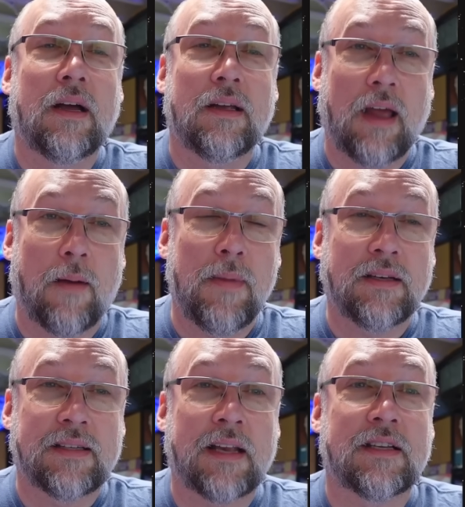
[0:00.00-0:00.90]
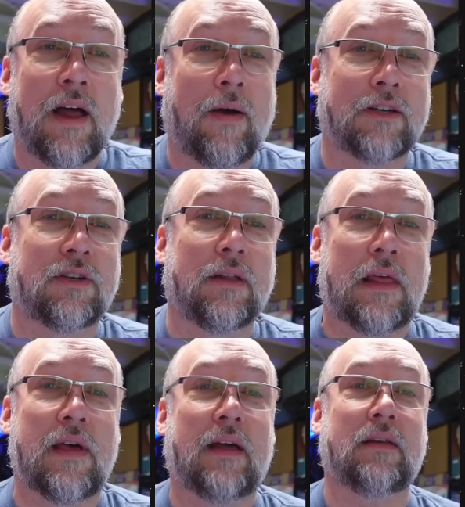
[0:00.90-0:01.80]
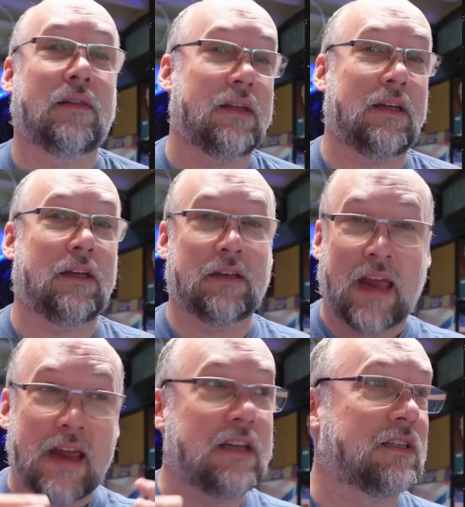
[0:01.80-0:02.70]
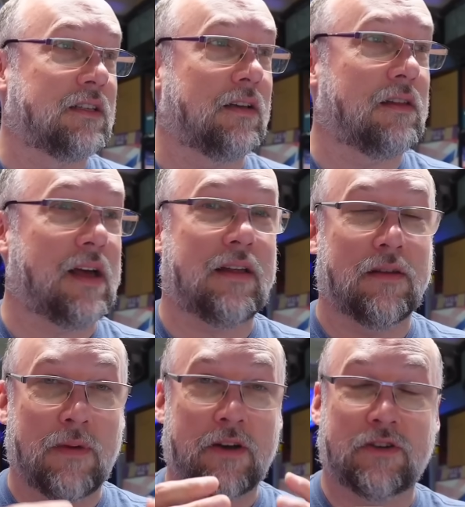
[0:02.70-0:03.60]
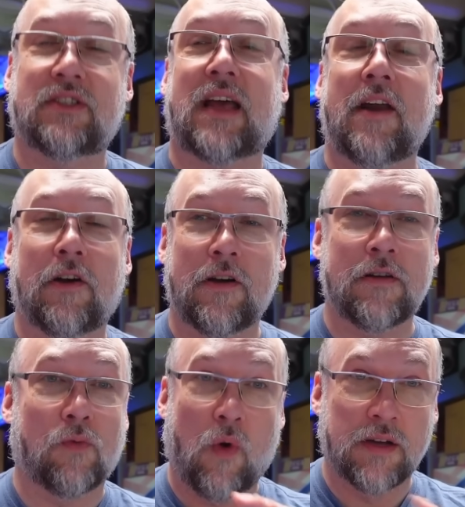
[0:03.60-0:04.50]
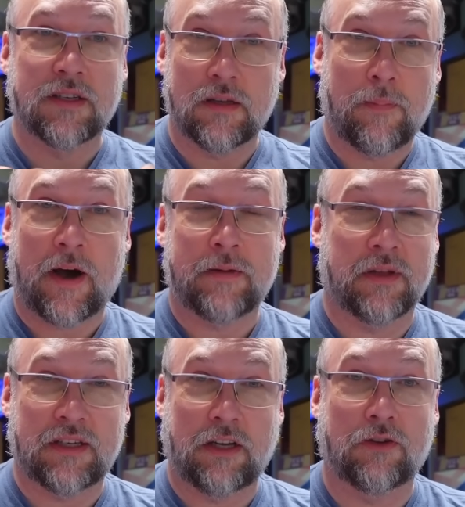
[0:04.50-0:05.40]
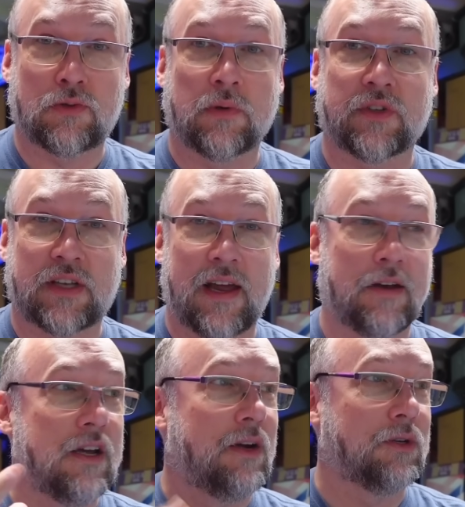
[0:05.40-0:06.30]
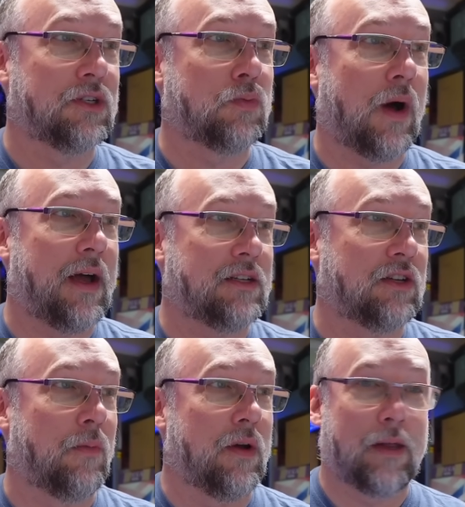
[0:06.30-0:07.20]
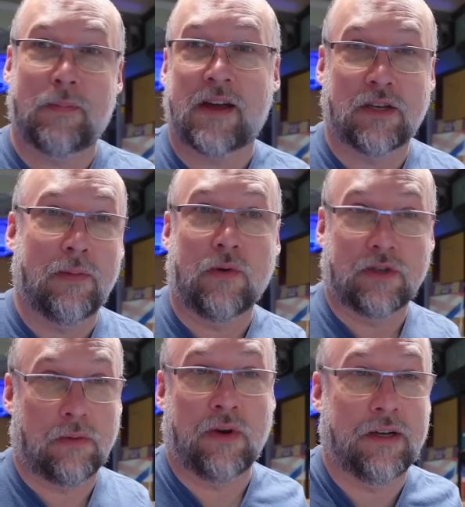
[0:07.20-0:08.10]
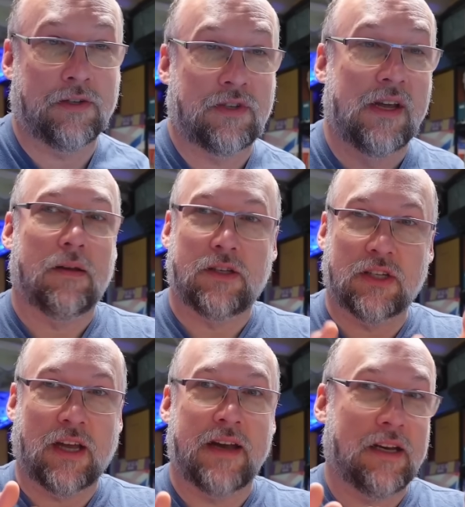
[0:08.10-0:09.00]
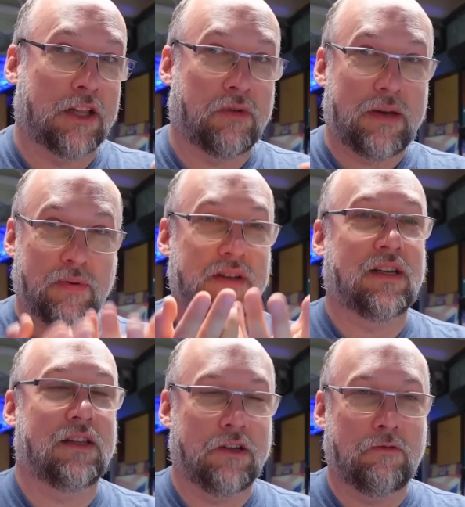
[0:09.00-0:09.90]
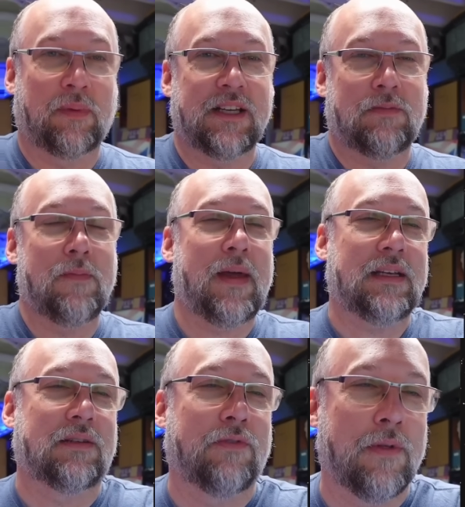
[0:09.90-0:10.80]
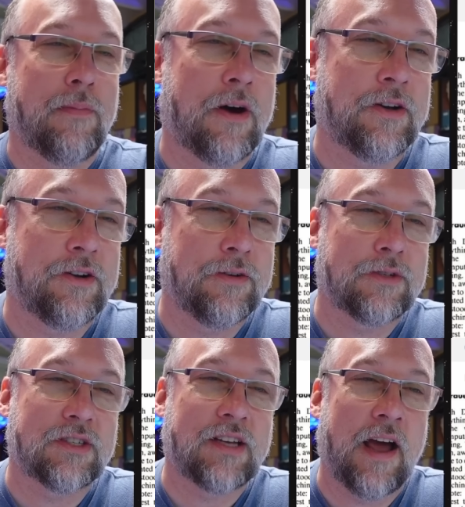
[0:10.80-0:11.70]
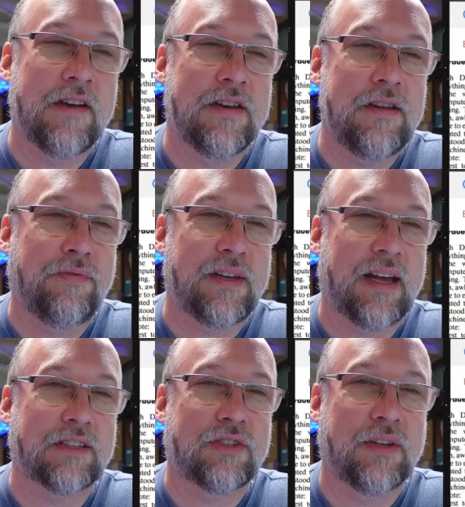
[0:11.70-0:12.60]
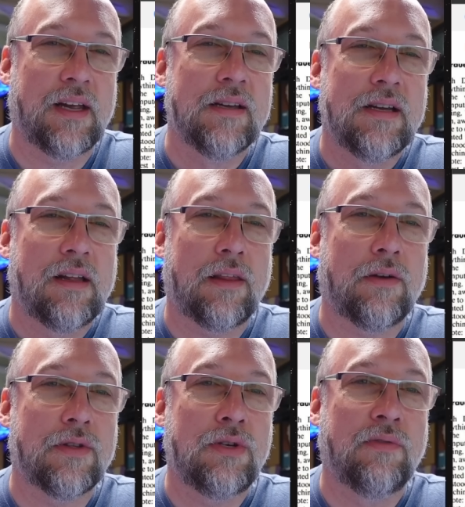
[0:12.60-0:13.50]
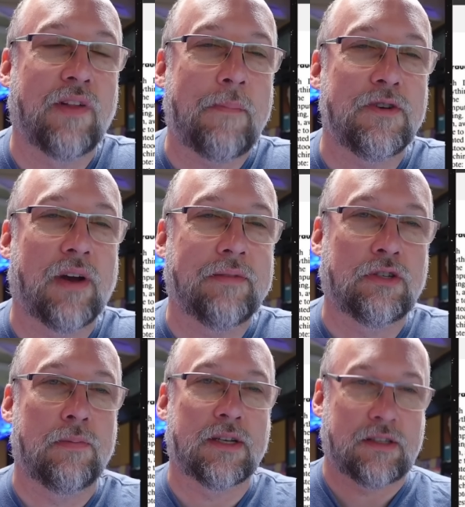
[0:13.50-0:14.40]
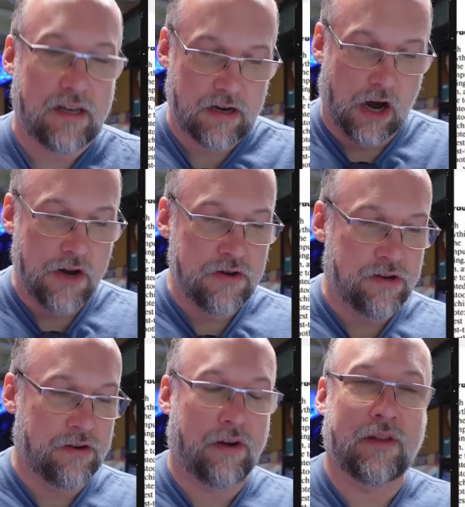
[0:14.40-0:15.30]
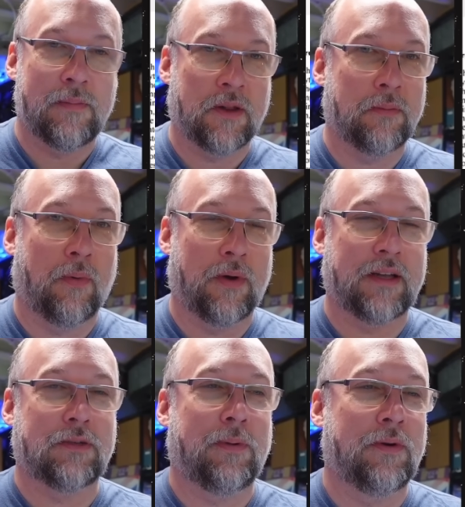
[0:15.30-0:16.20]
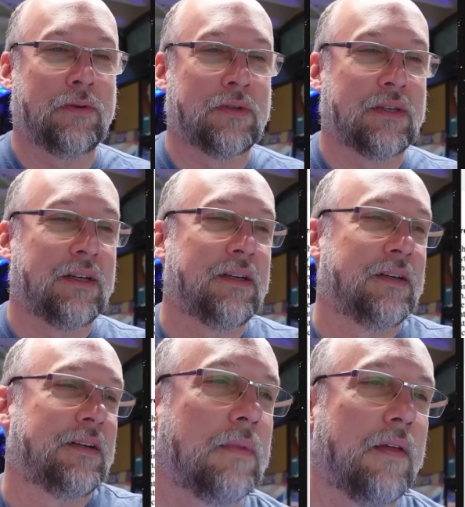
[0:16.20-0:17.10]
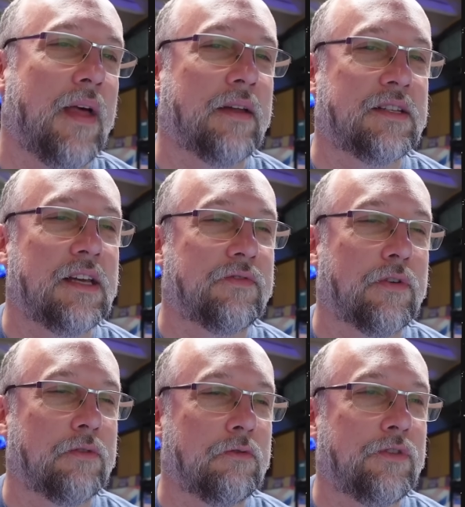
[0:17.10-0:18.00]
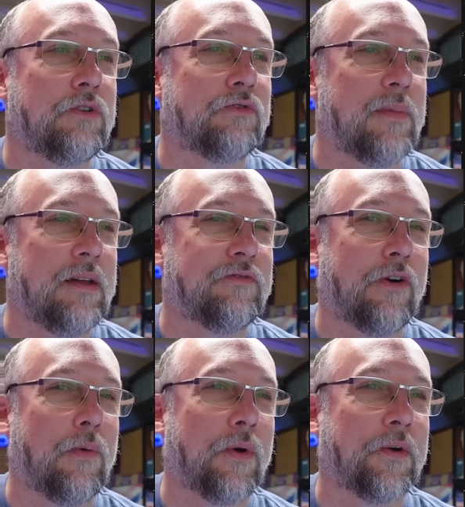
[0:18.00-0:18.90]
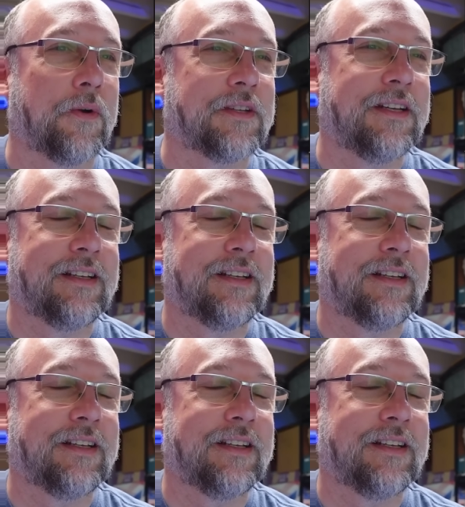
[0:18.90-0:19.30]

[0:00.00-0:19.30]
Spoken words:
yeah, it makes sense now actually that the case that the monitor sat on was the bottom of the tilt swivel stand, which is why someone like Massimo or someone else designed and 3D printed the replacement base for the monitor, which is kind of nifty actually. There are the two floppy drives, so it must sit under the motherboard, I suppose. And that's it for the review from InfoWorld.